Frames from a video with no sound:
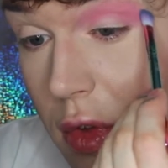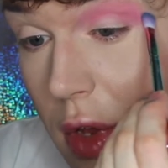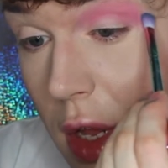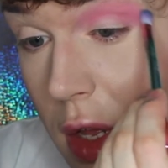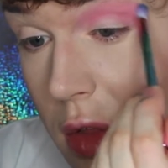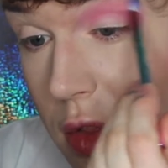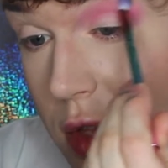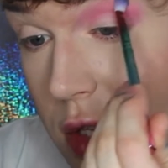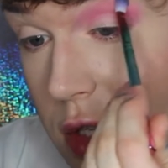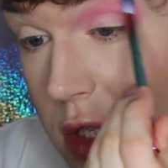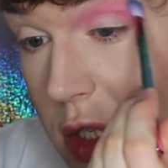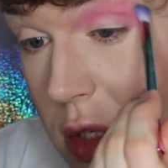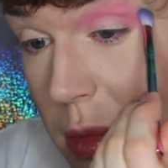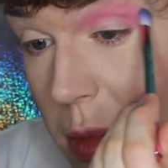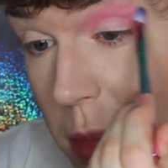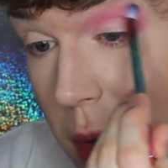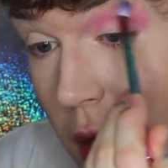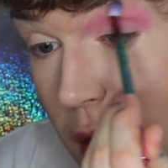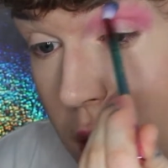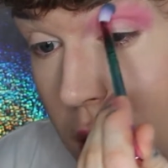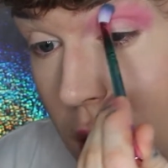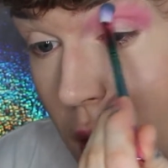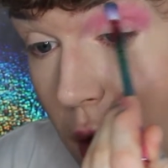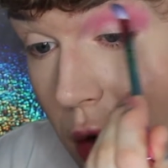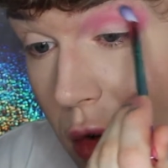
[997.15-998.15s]
Like this is
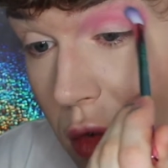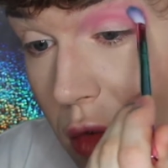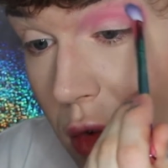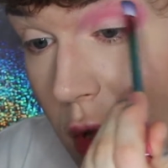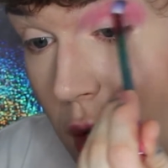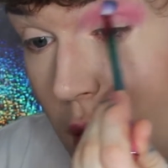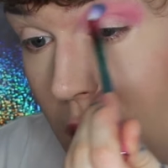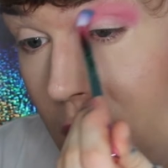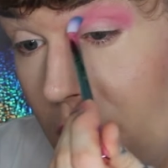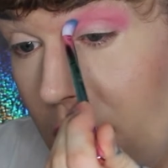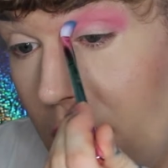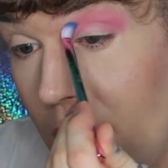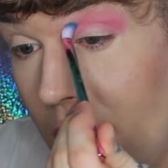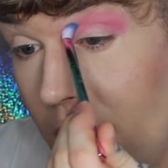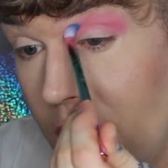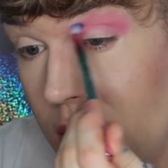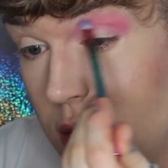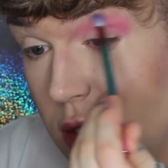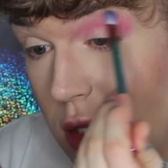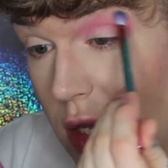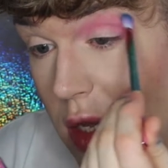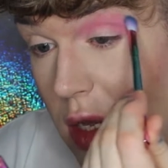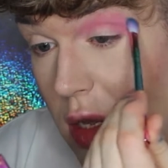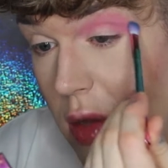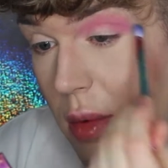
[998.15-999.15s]
blending out really
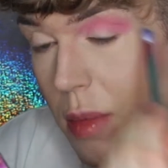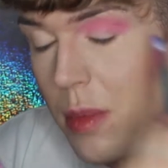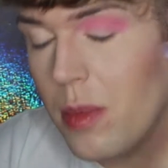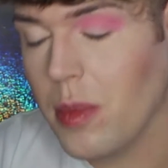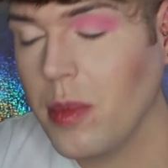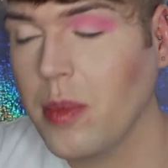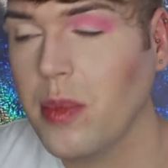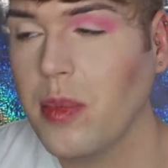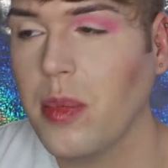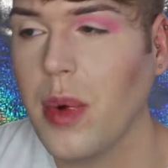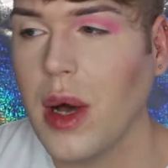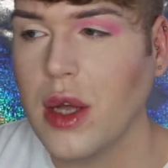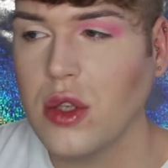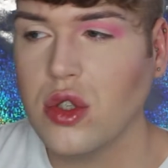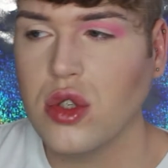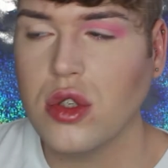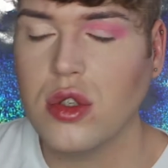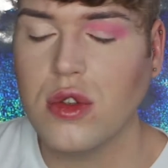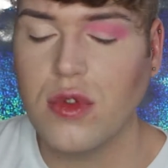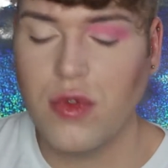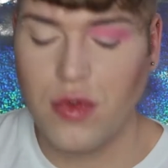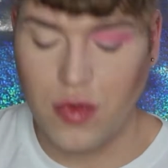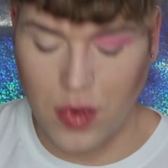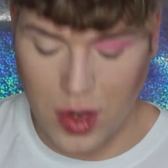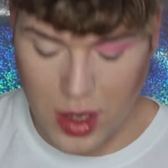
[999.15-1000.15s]
nicely, but I
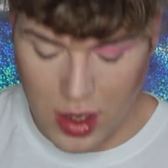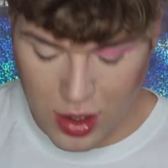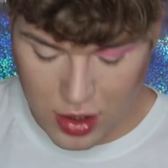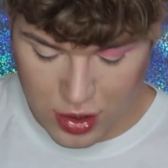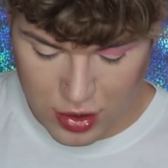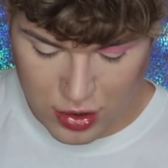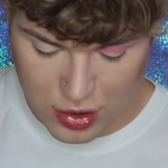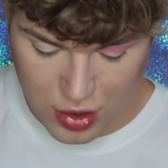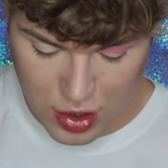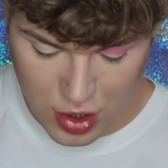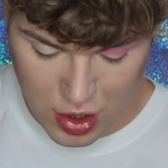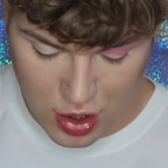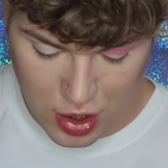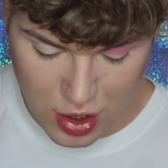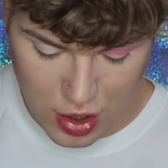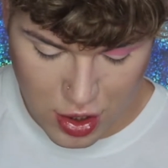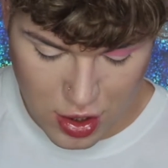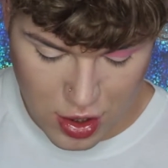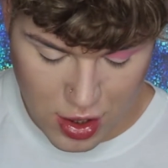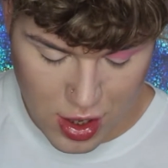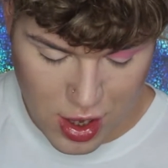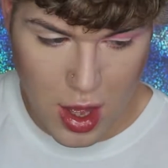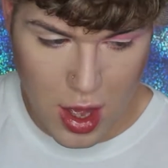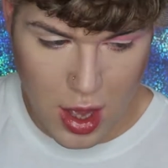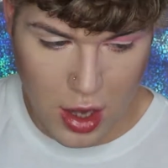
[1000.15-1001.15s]
just feel as
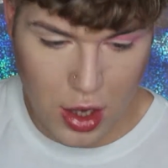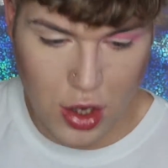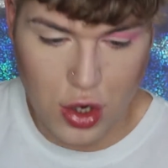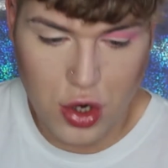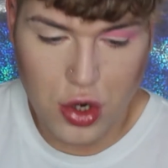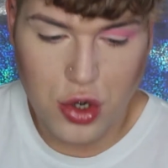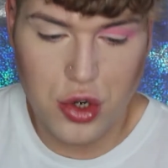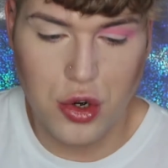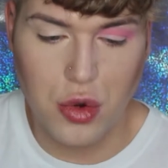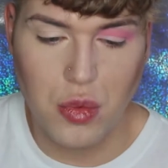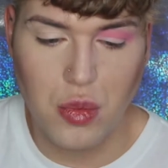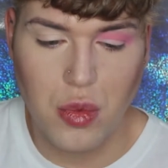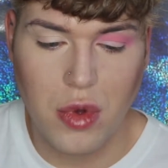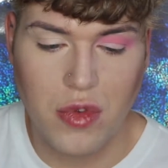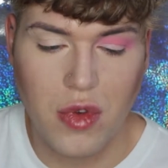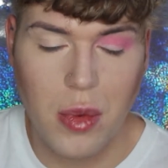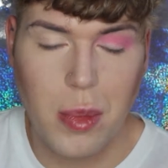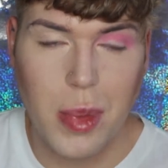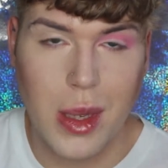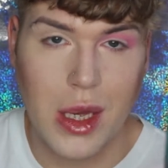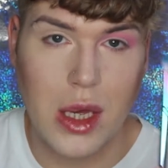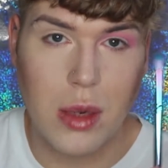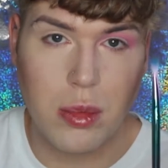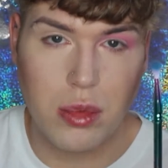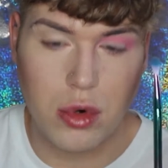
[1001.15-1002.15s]
though I could have done with a
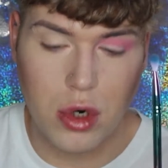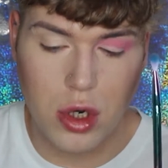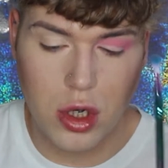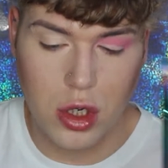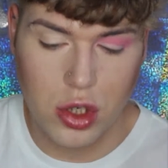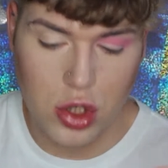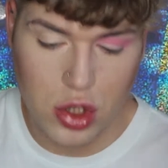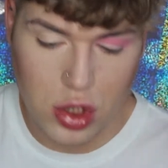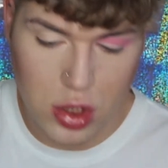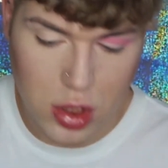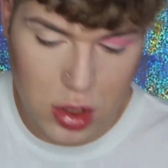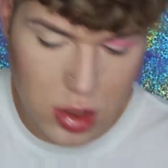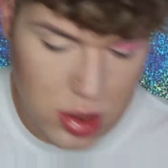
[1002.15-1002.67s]
bigger brush.